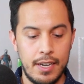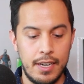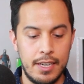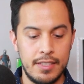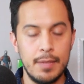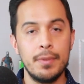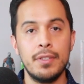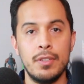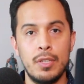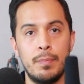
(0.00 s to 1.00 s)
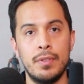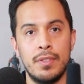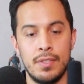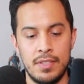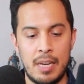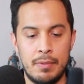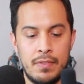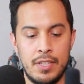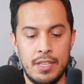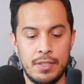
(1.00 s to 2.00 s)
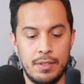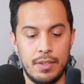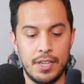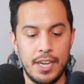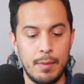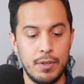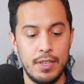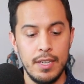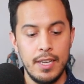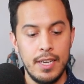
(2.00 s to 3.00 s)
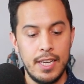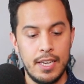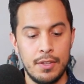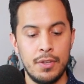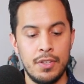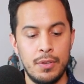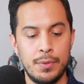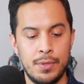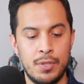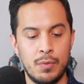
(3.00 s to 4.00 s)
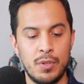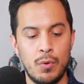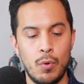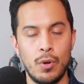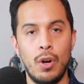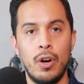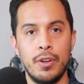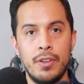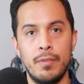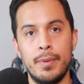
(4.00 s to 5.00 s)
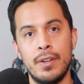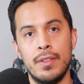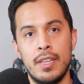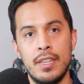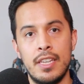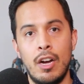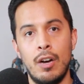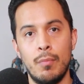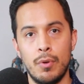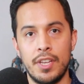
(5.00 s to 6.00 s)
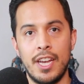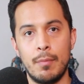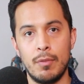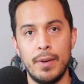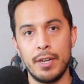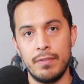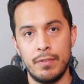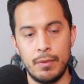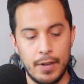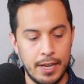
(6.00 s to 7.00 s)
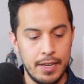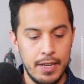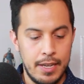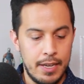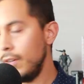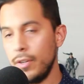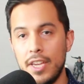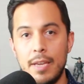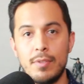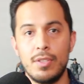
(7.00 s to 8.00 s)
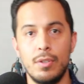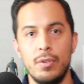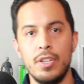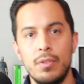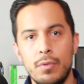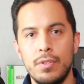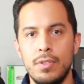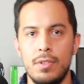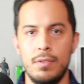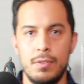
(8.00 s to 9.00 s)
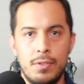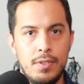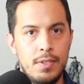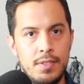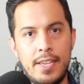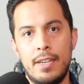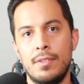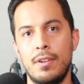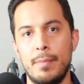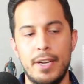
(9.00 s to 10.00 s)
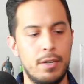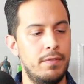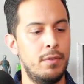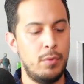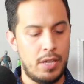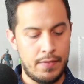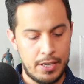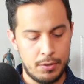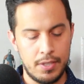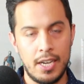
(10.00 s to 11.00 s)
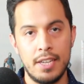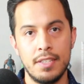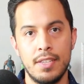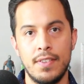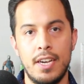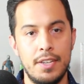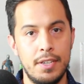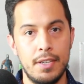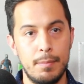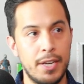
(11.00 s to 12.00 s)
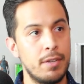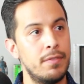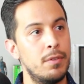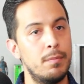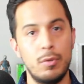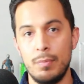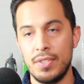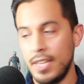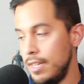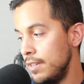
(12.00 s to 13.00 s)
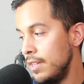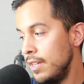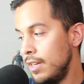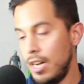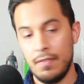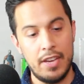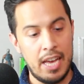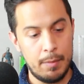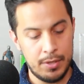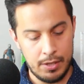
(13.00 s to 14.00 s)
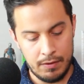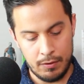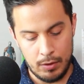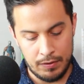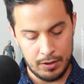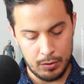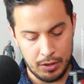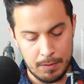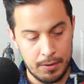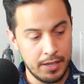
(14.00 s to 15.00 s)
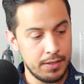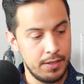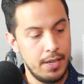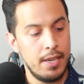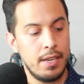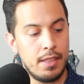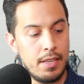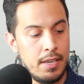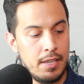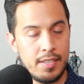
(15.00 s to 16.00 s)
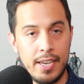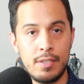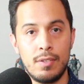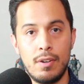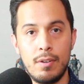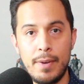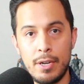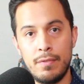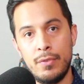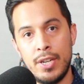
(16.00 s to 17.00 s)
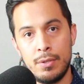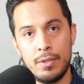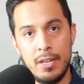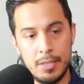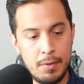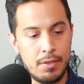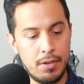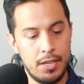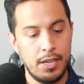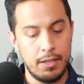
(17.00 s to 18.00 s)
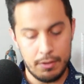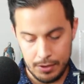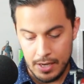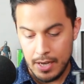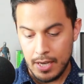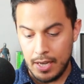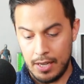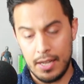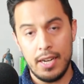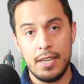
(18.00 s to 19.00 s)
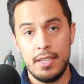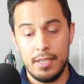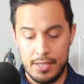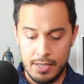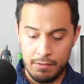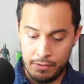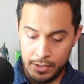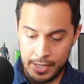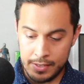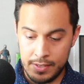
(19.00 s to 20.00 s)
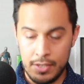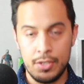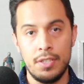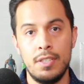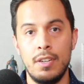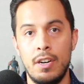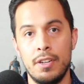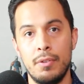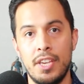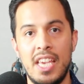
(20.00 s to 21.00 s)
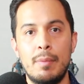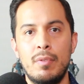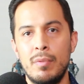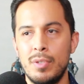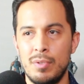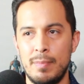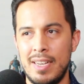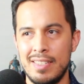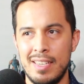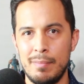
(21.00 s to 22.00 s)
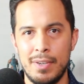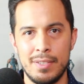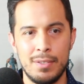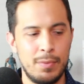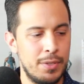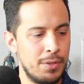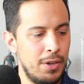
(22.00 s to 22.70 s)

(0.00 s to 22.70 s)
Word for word: Uh, typically, you put this on top of a DSLR camera and you can use this to record audio better than the onboard camera microphone, right? Okay, so in order to use this Takstar microphone, what I've actually gotten is I've gotten a microphone boom stand off of Amazon for roughly 20 bucks. The Takstar microphone actually cost me $30 and I got a 10 foot extension audio cable, which was about 10 bucks as well.